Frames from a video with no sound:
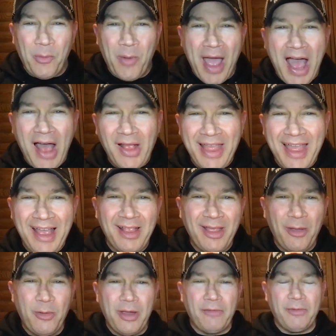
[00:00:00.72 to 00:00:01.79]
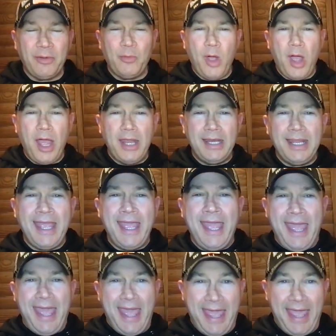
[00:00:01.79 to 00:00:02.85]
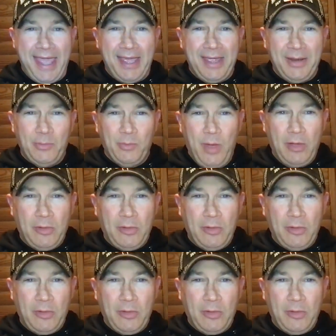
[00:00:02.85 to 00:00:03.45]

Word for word: Well, hello everyone, and